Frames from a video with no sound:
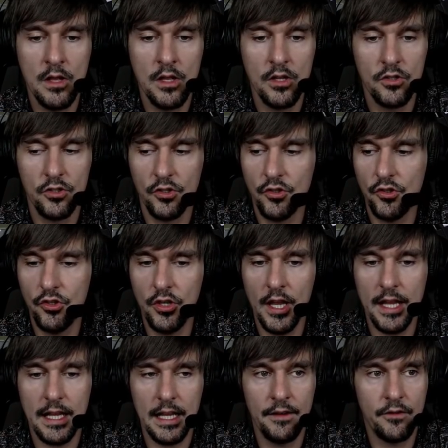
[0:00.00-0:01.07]
Just
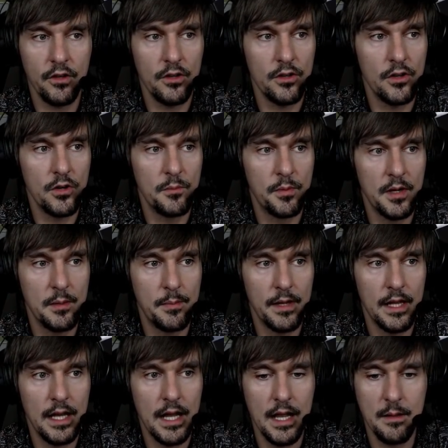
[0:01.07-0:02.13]
check I've got nobody
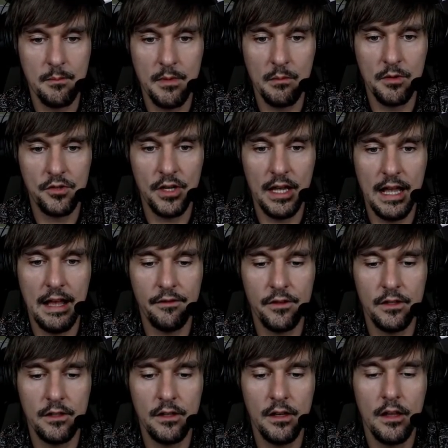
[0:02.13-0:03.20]
behind me, which I
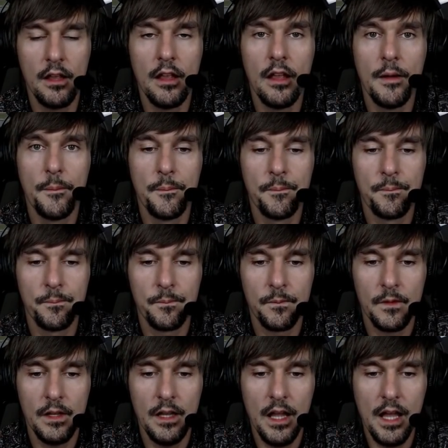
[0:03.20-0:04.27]
haven't.
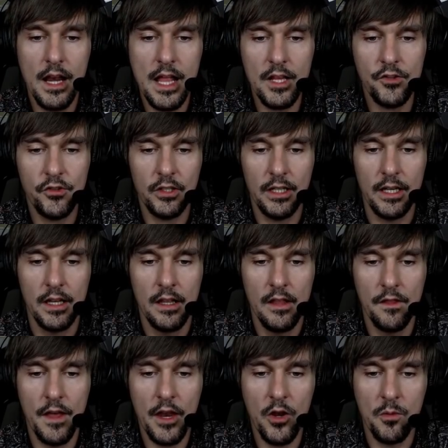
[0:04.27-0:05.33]
And actually,
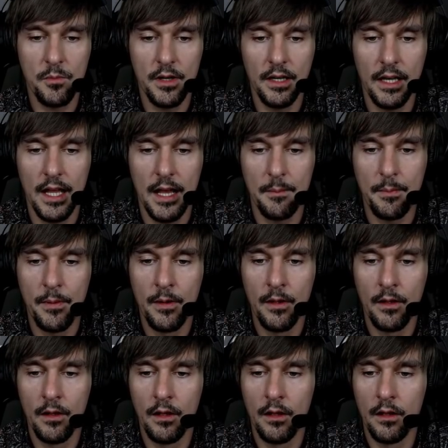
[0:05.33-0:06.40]
that opening lap
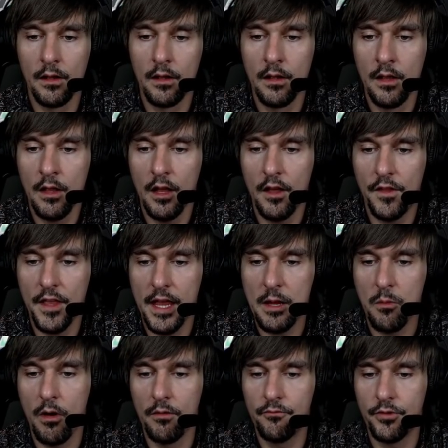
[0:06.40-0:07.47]
of the
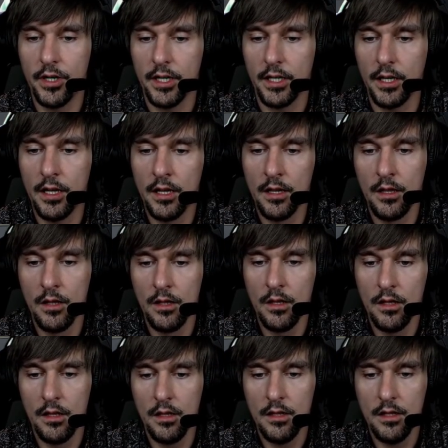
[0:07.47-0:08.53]
A1 ring
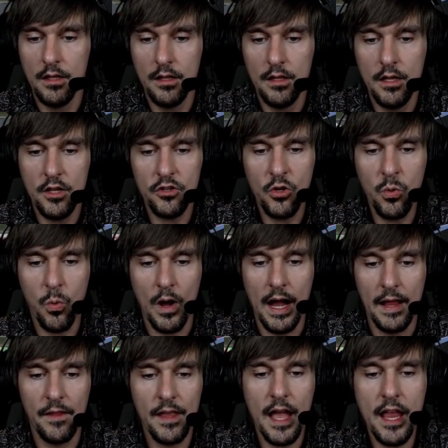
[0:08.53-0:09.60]
was
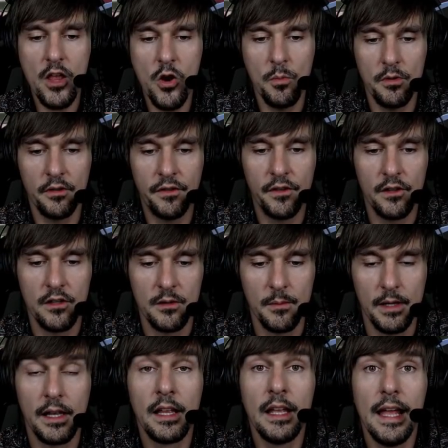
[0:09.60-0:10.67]
quite the eye-opener for
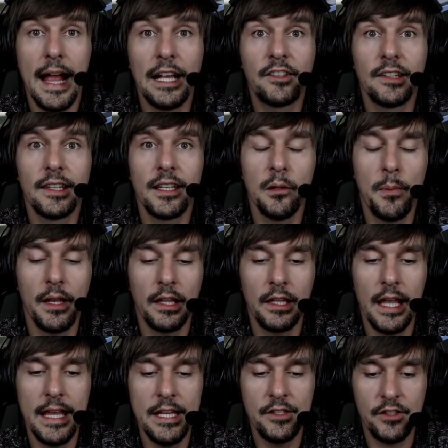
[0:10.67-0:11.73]
me. It's a little bit
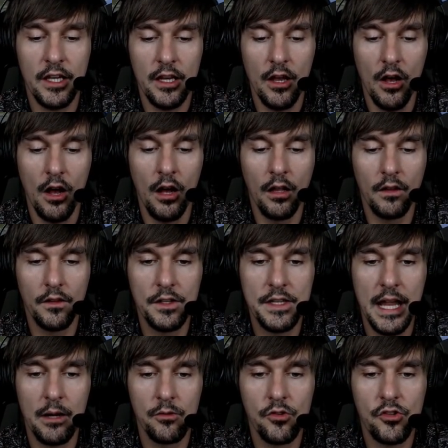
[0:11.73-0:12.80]
lazy on the
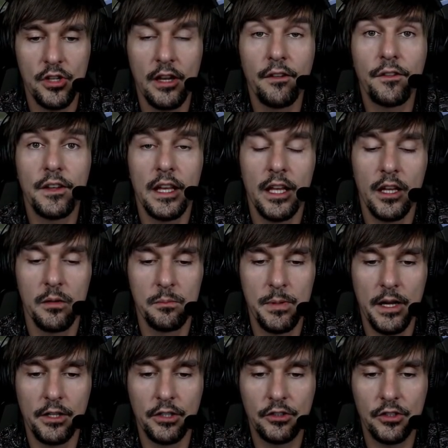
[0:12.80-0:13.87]
downshift in
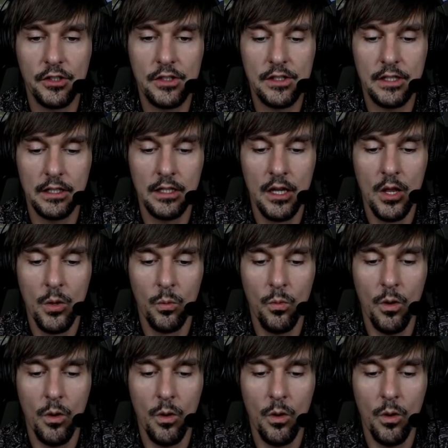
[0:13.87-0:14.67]
comparison to what